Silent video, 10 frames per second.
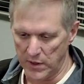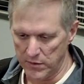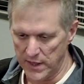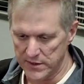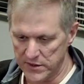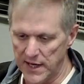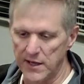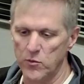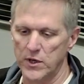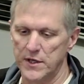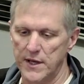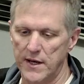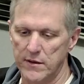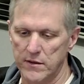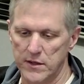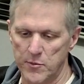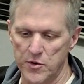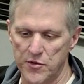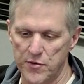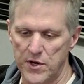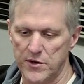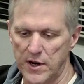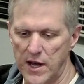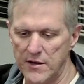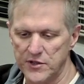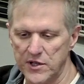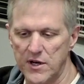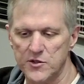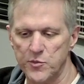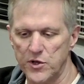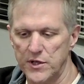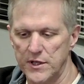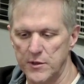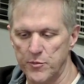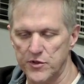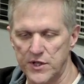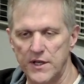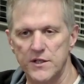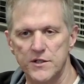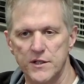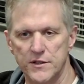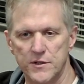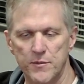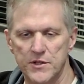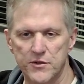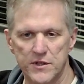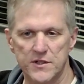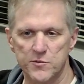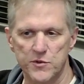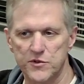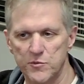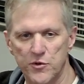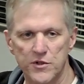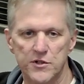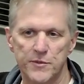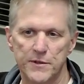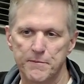That second one in that number three under housing cost burden, the percentage is the metric that's most important to me.